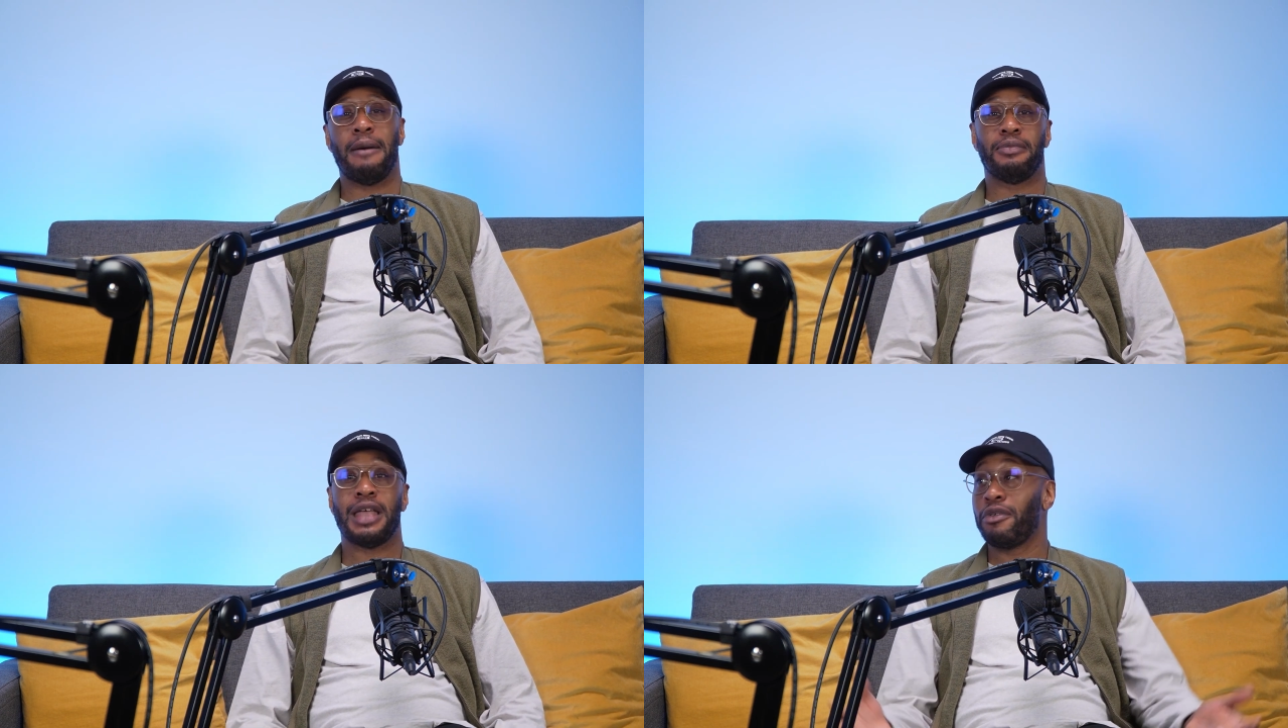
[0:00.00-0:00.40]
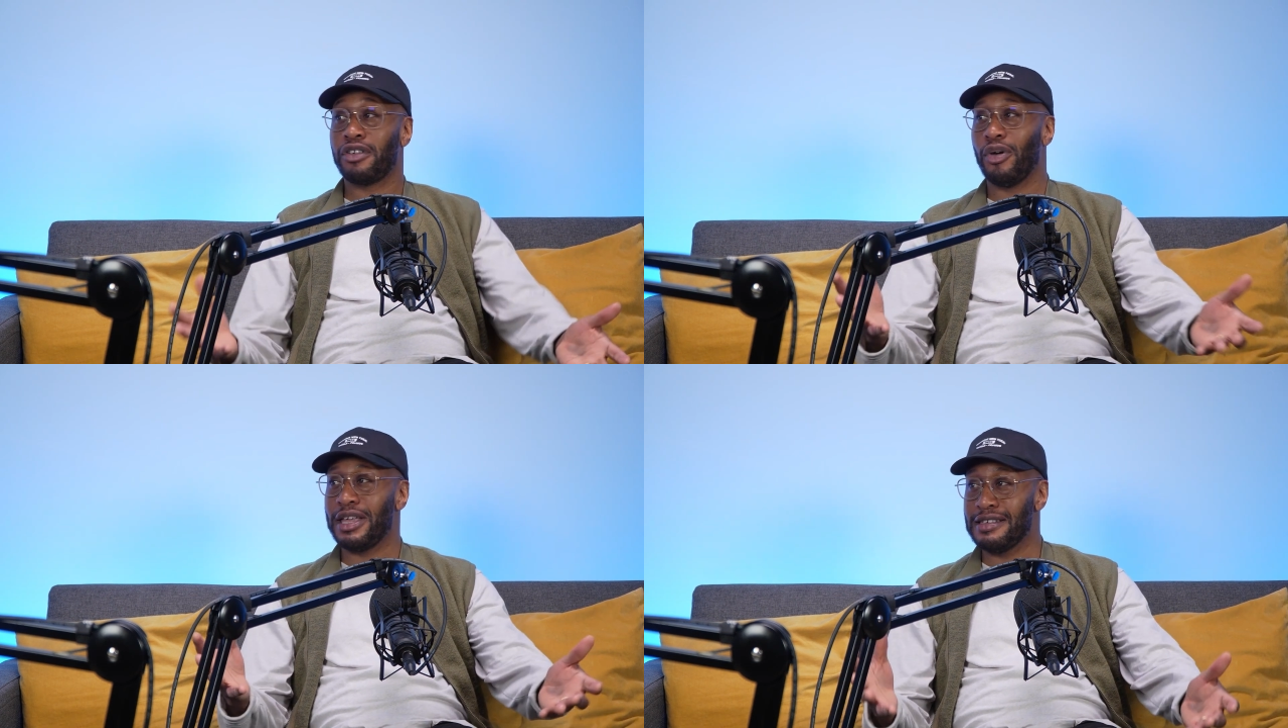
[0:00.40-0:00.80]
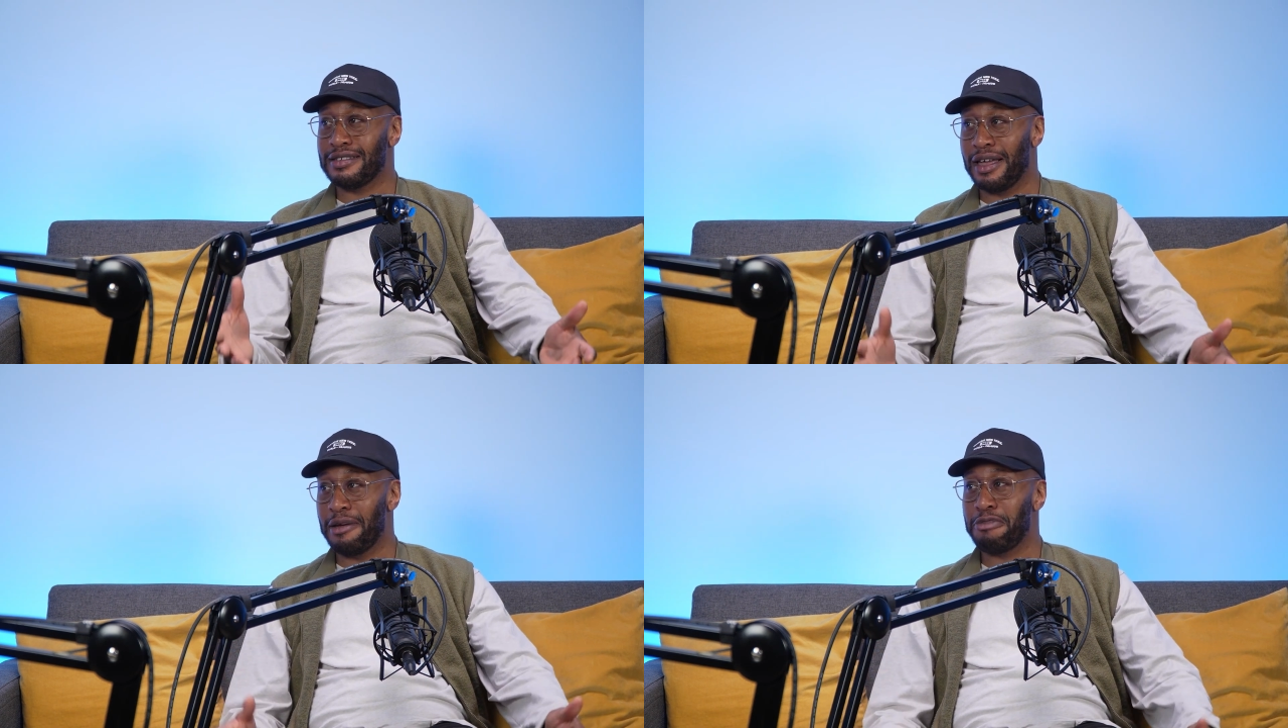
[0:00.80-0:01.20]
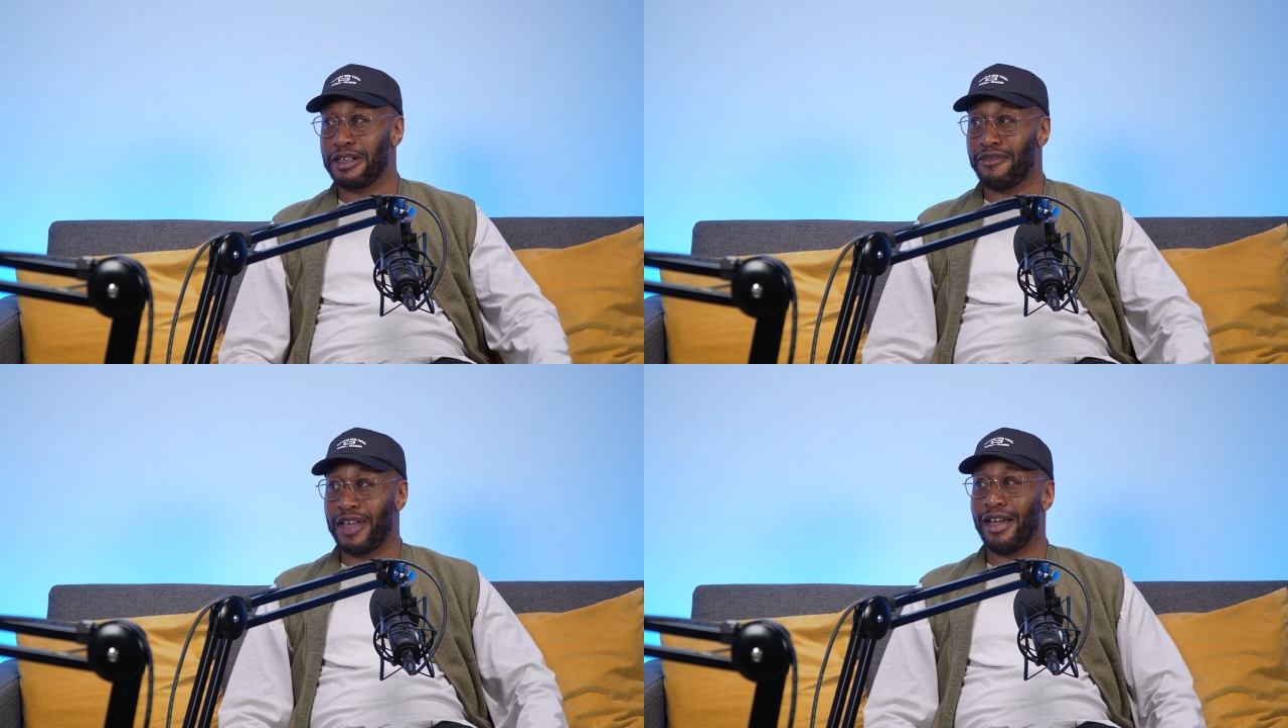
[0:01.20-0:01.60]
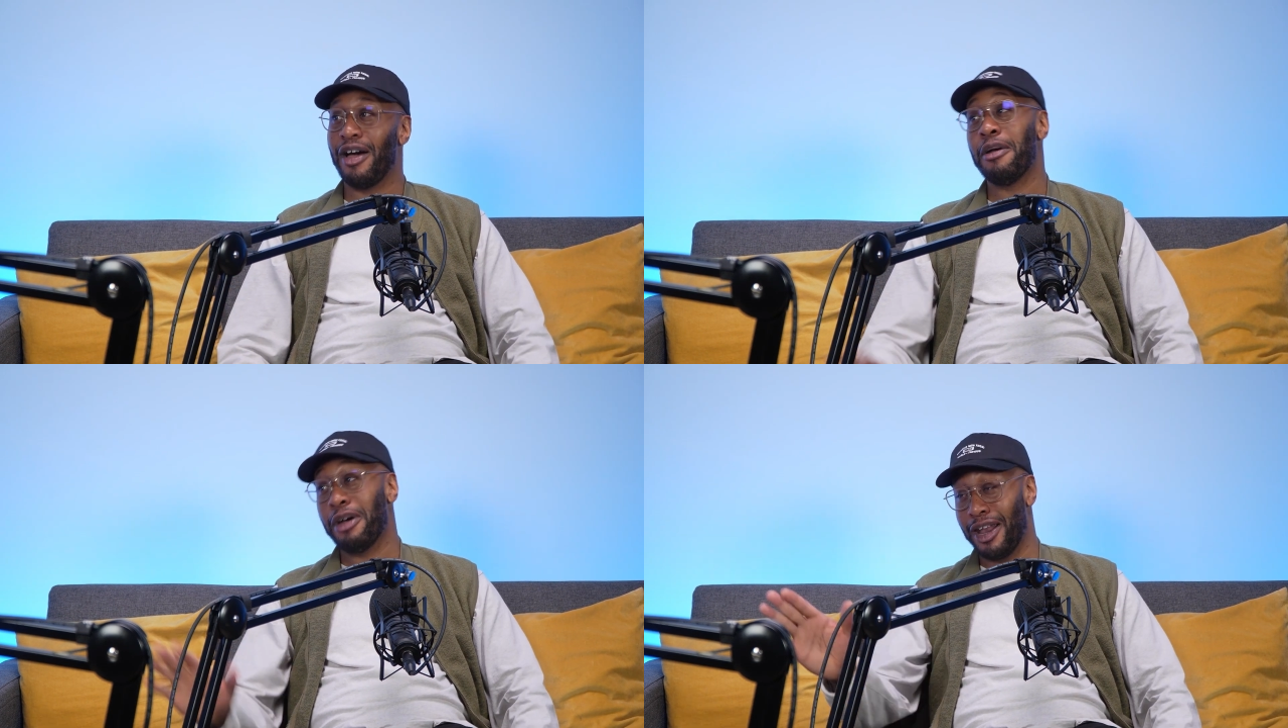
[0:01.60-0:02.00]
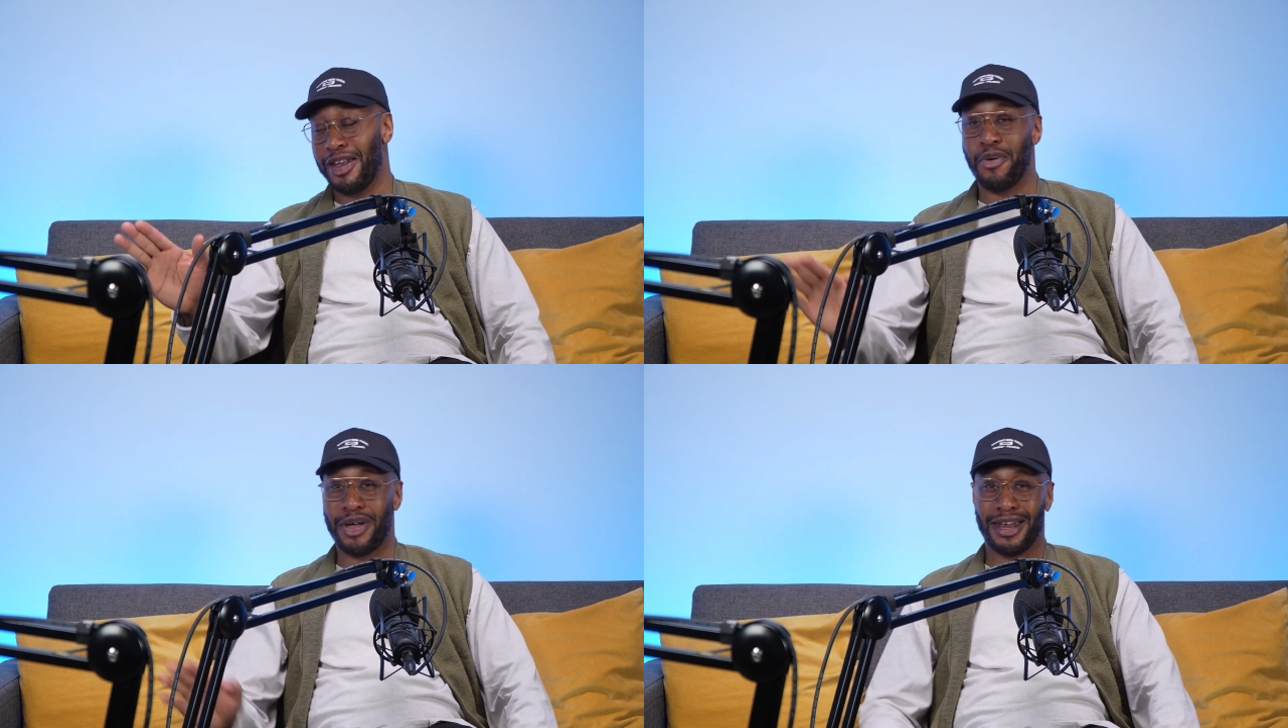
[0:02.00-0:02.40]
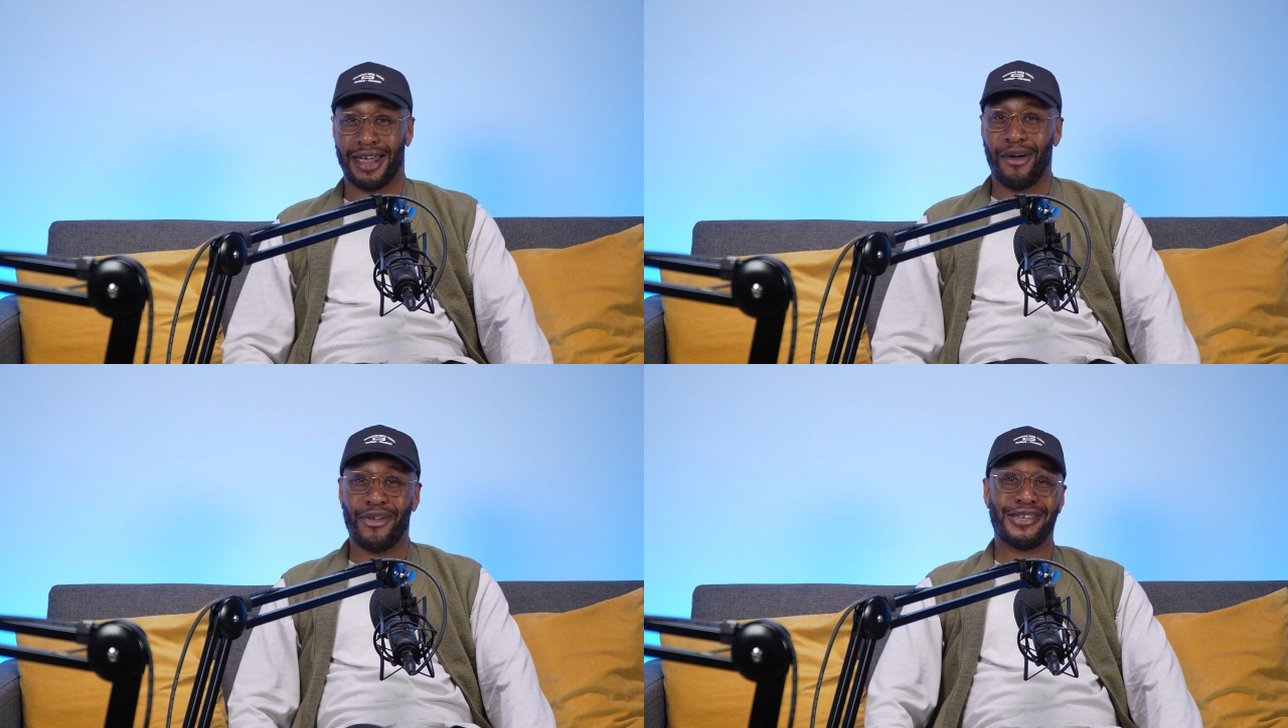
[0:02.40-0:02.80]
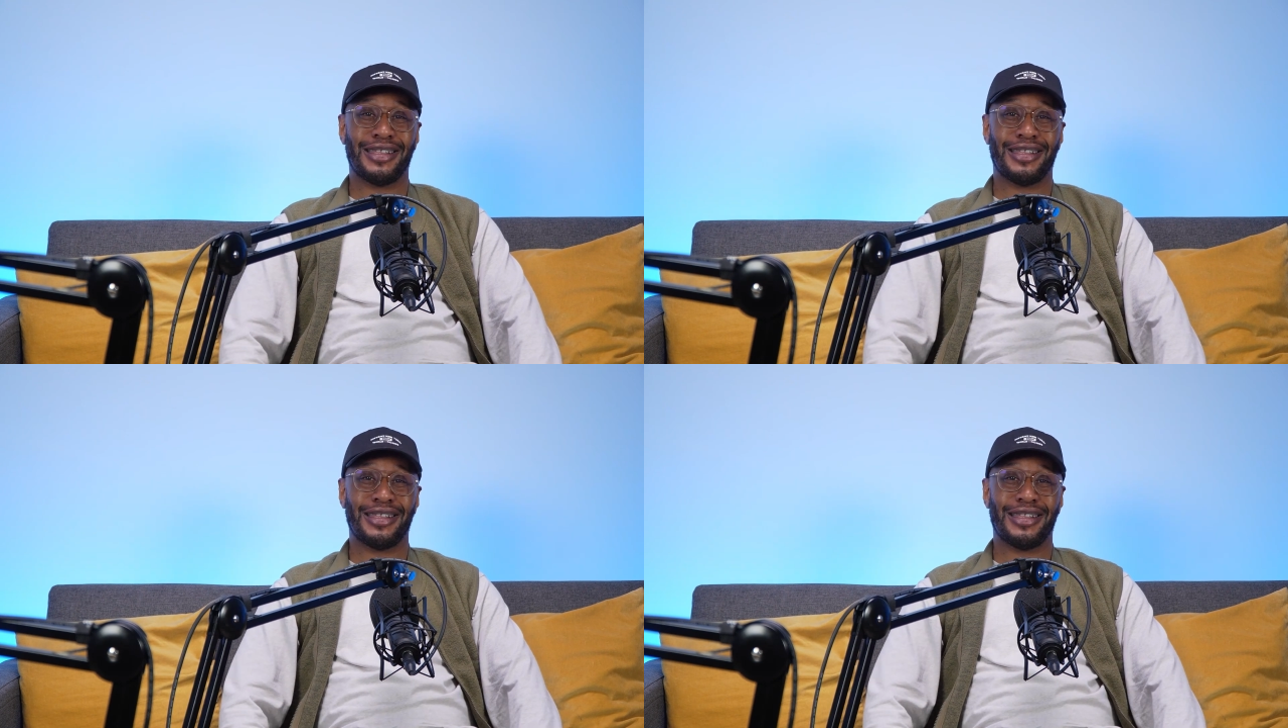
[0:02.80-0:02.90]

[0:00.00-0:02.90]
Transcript: Now it's a lot easier because of AI, and I know we're going to get onto